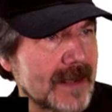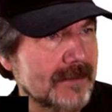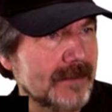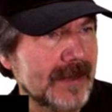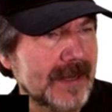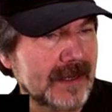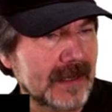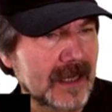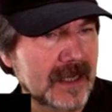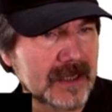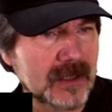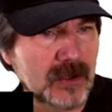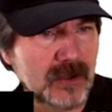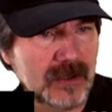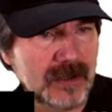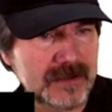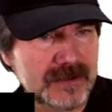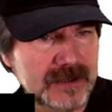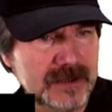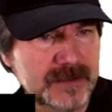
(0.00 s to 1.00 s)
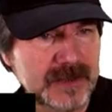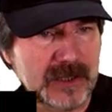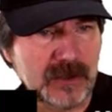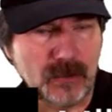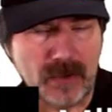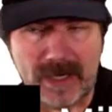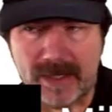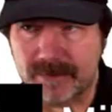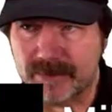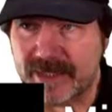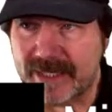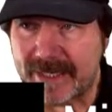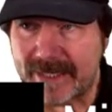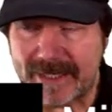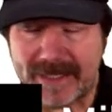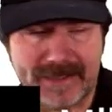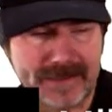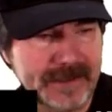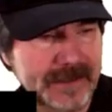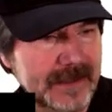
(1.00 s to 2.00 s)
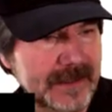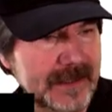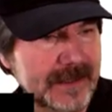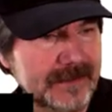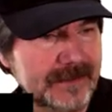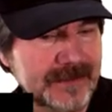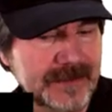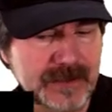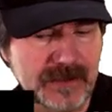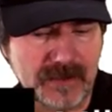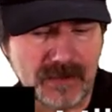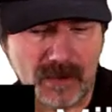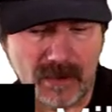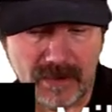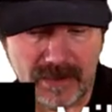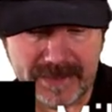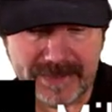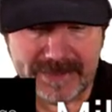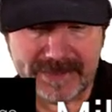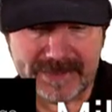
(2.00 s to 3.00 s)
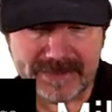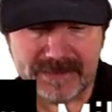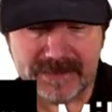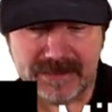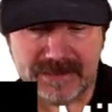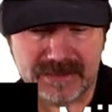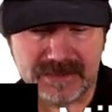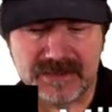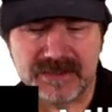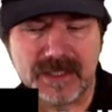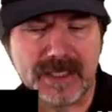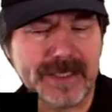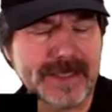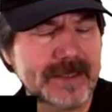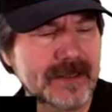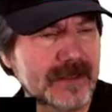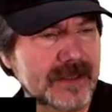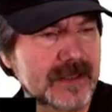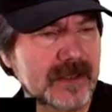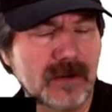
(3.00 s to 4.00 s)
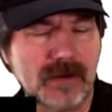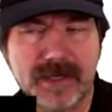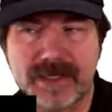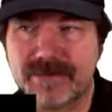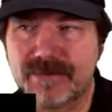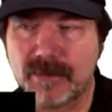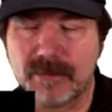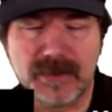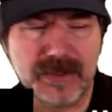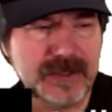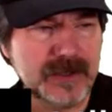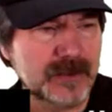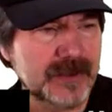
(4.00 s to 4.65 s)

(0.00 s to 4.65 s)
uh, excuse me, GrabCAD, if you're already a designer, you're already familiar with this.